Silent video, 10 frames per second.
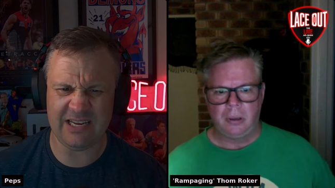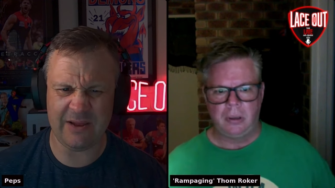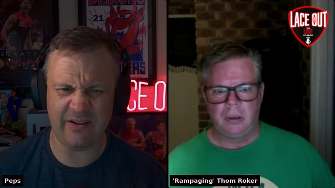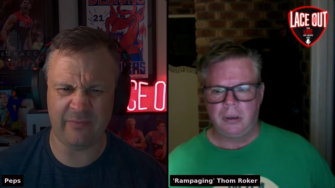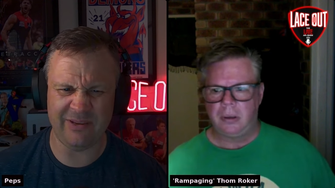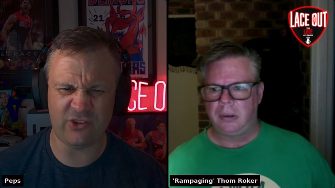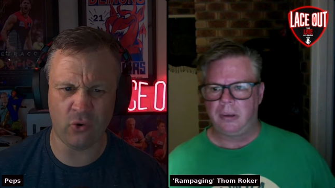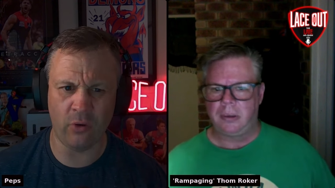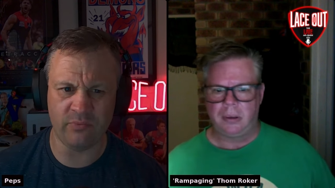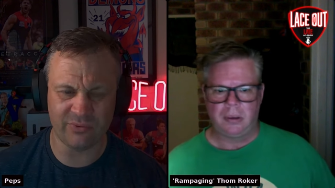Speaker 1: nickname would have to be
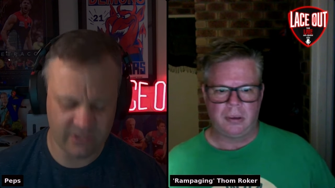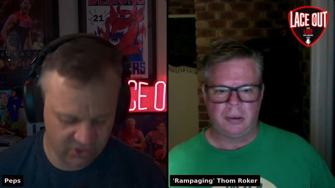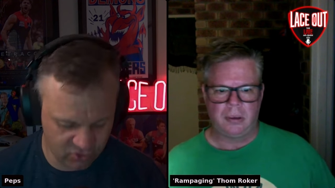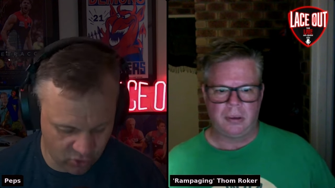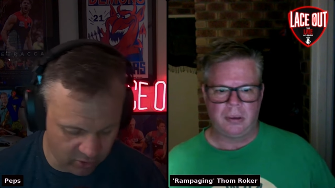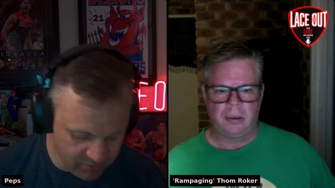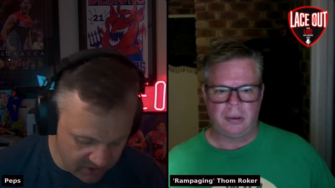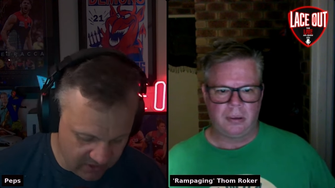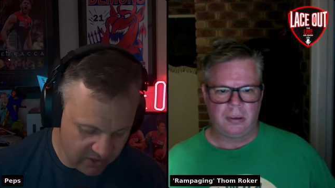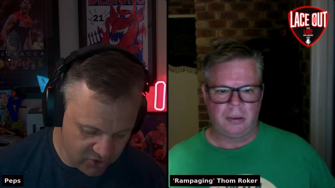Straubs, wouldn't it? Straubs.
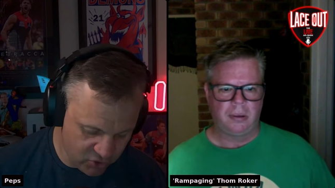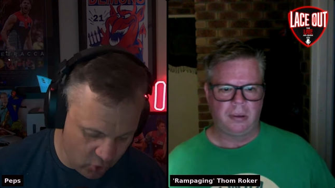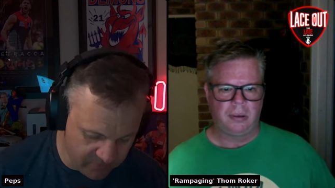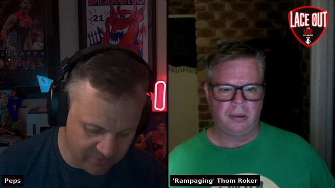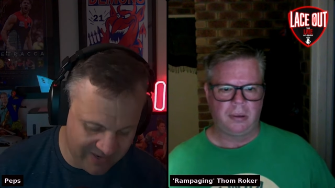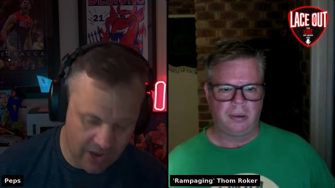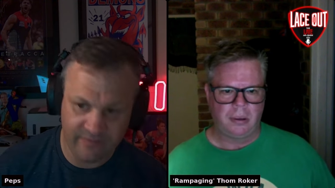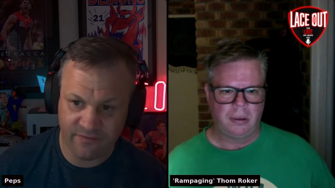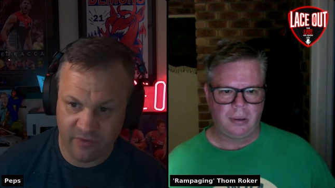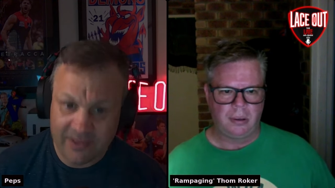Straubs will be going
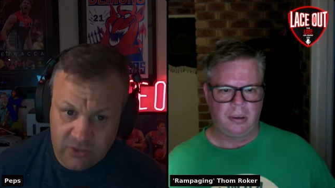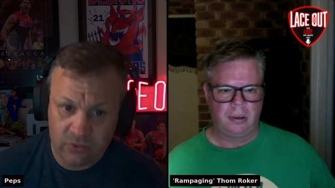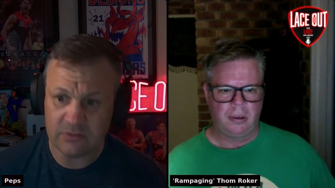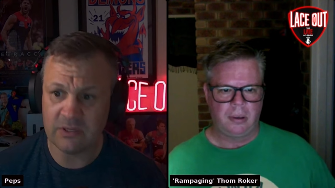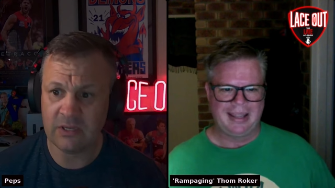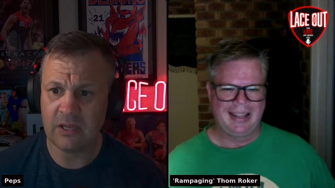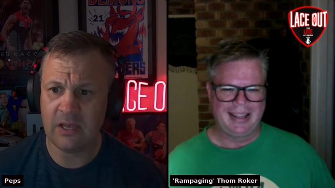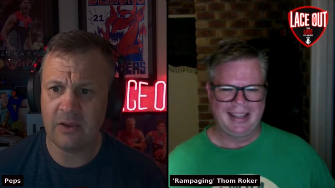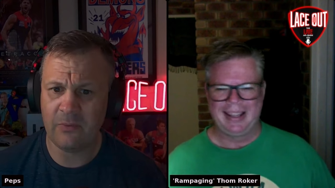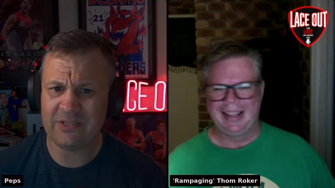to Fantle,
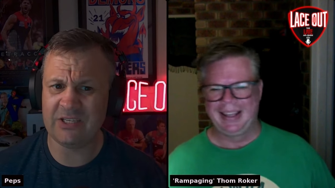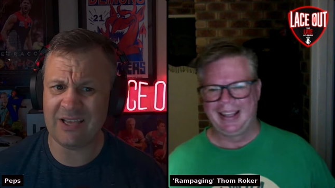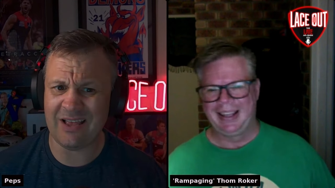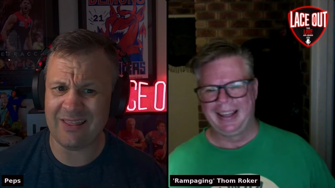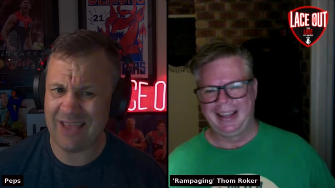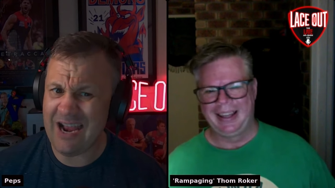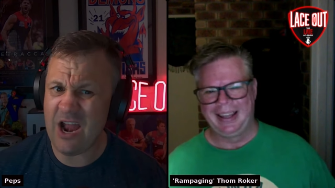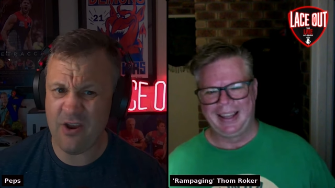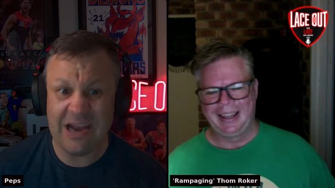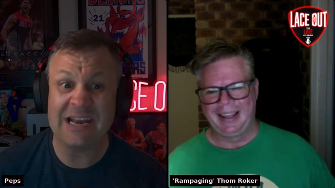which is they
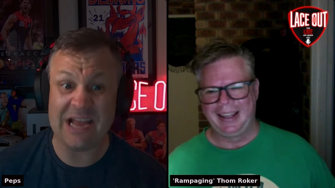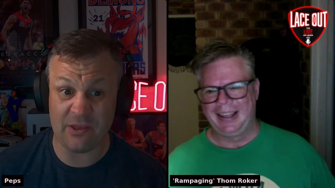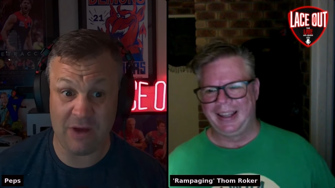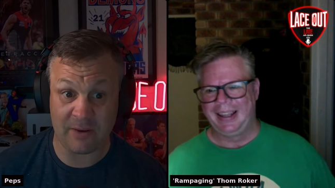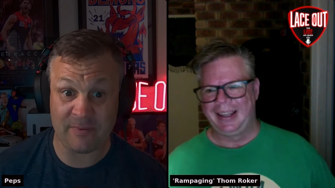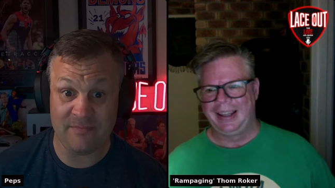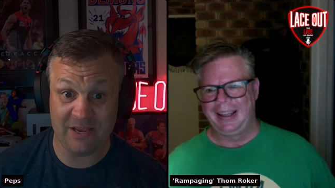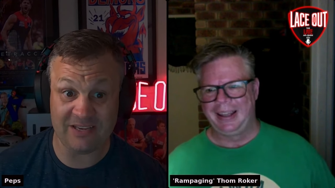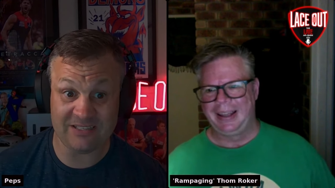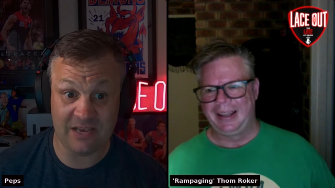don't need another ruckman
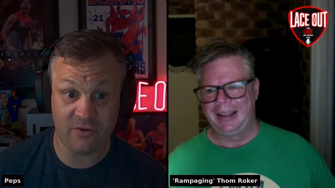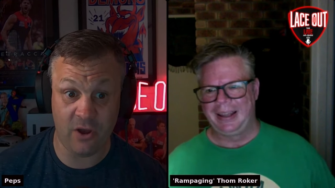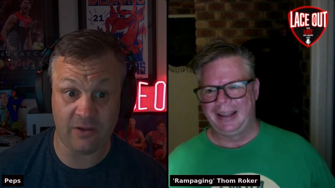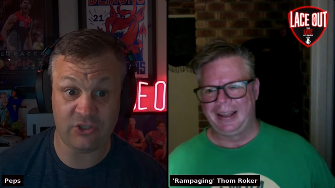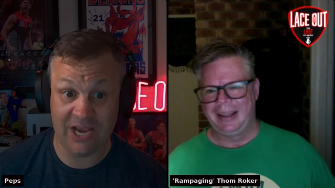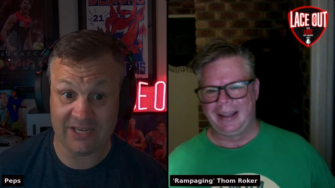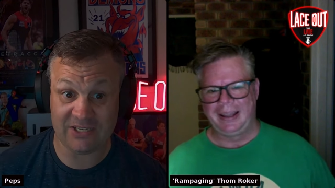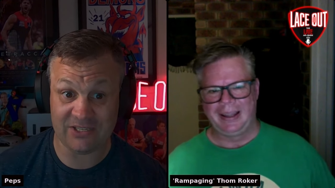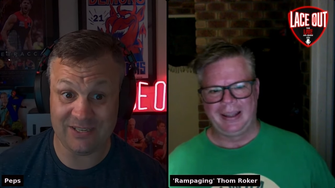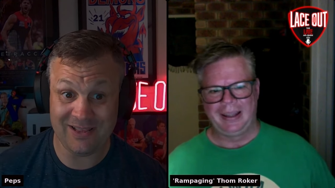because they've got
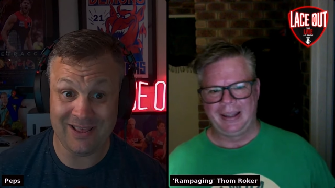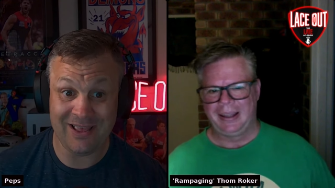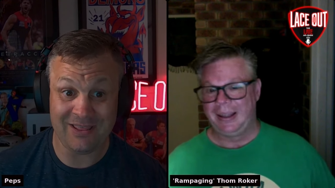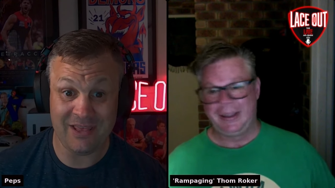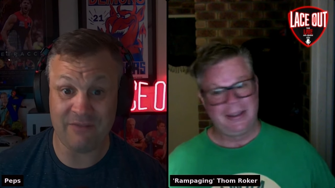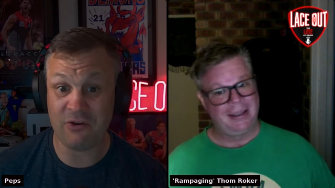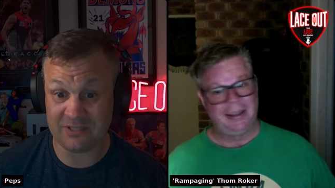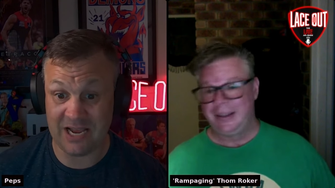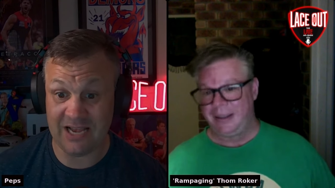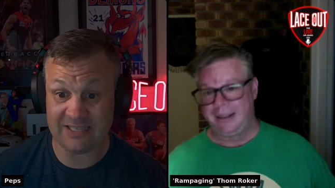Jackson, they've
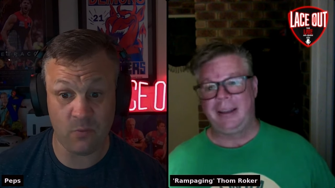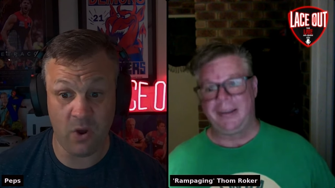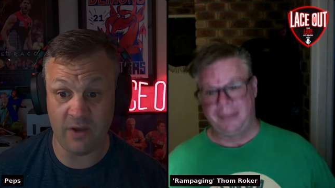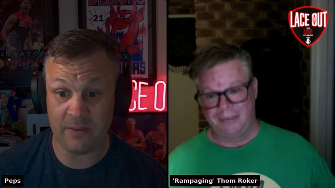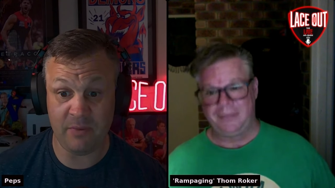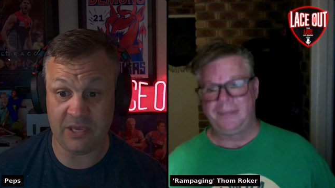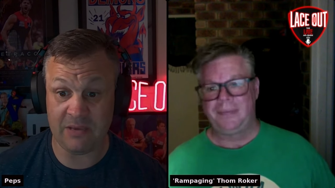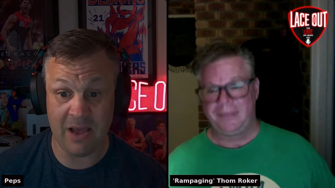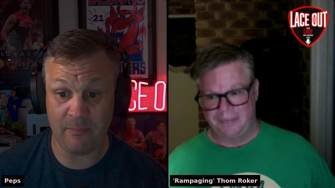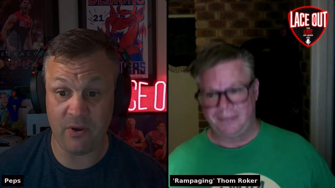got Darcy. Why they'd pick
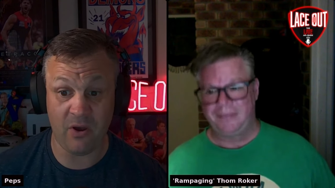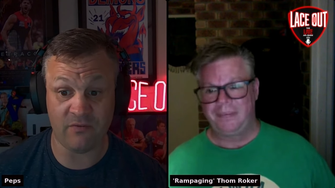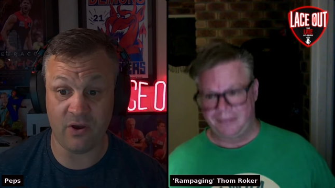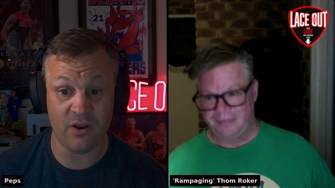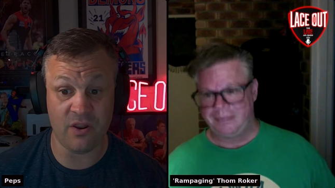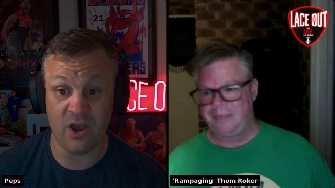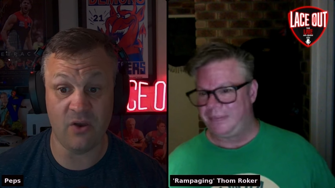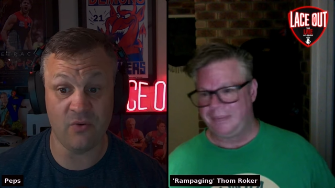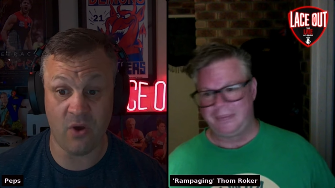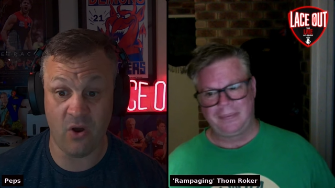him up, I've got
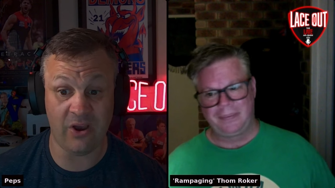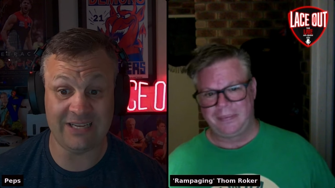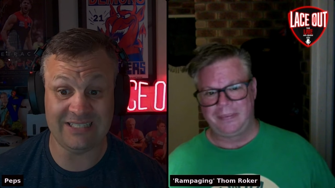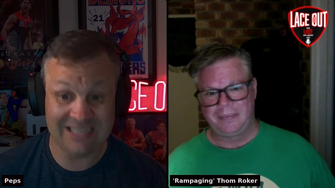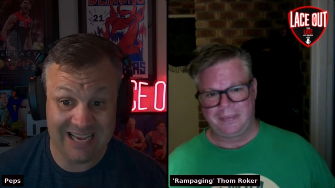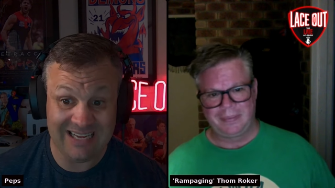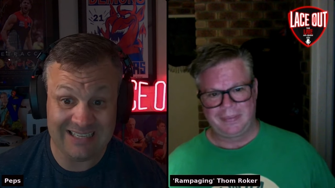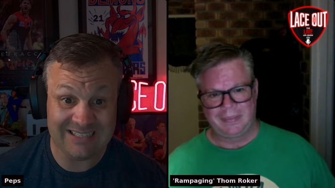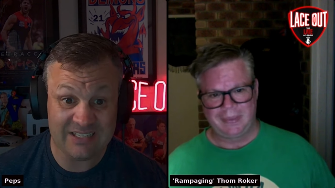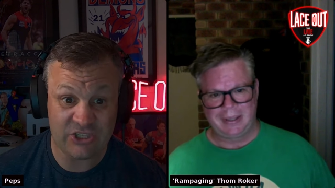no
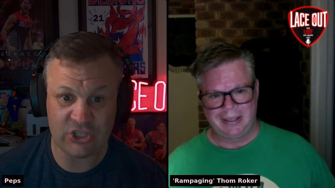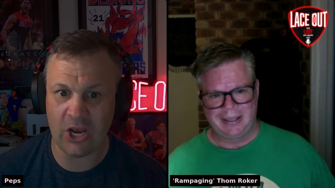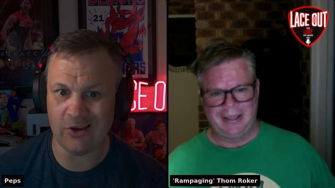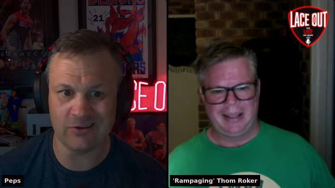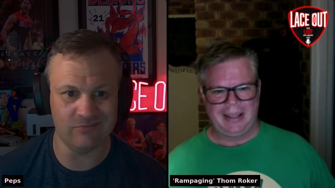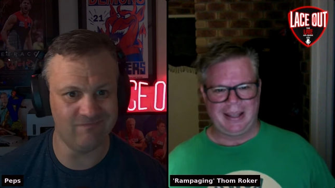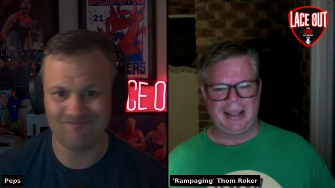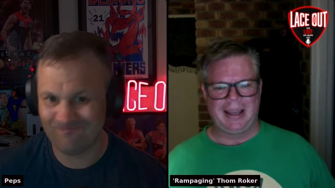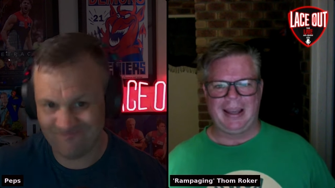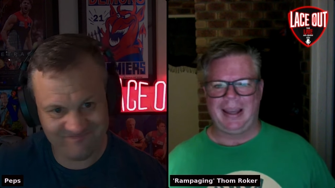idea. So
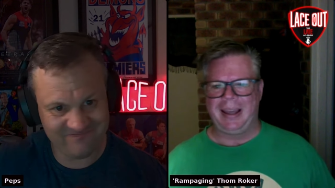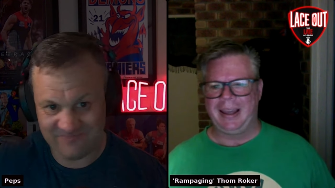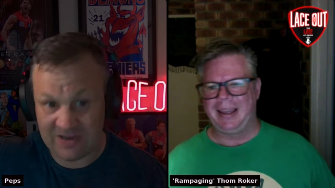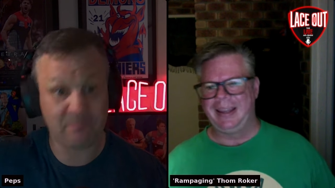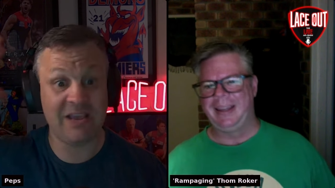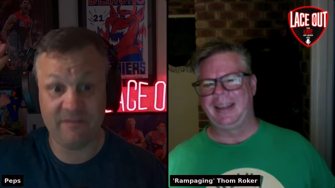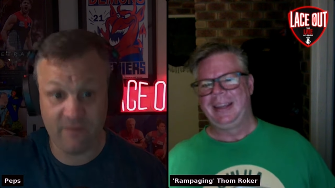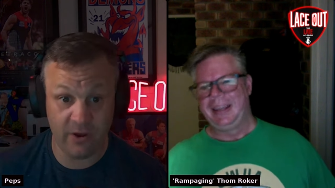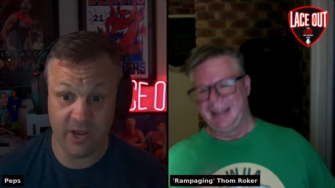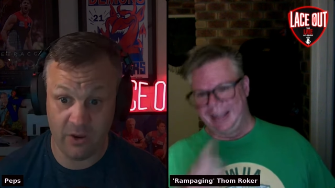fuck me if
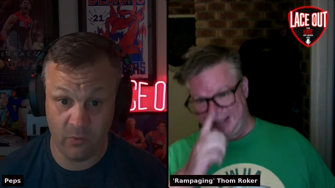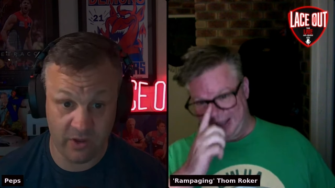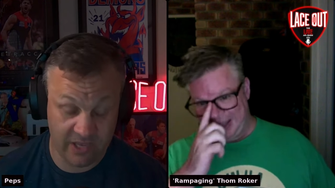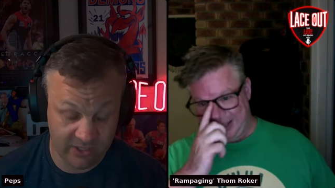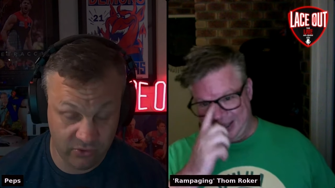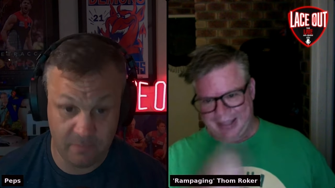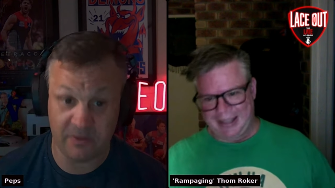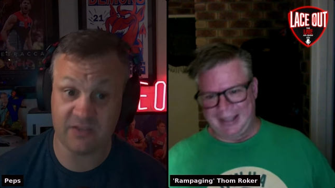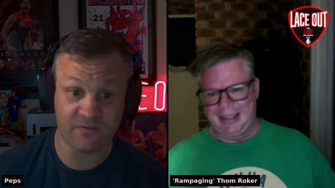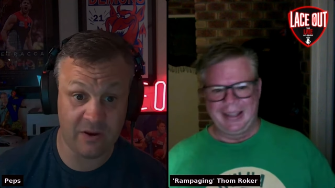I know why they do it,
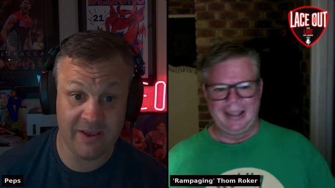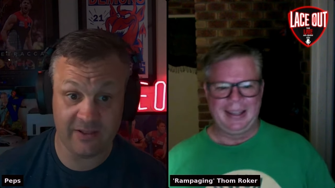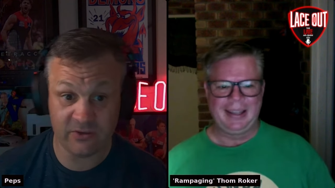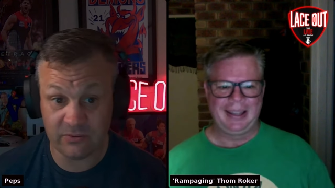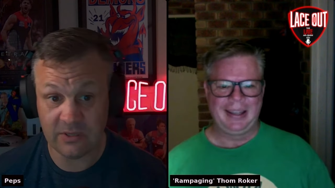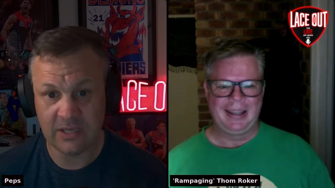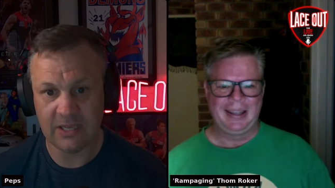but it's Fremantle,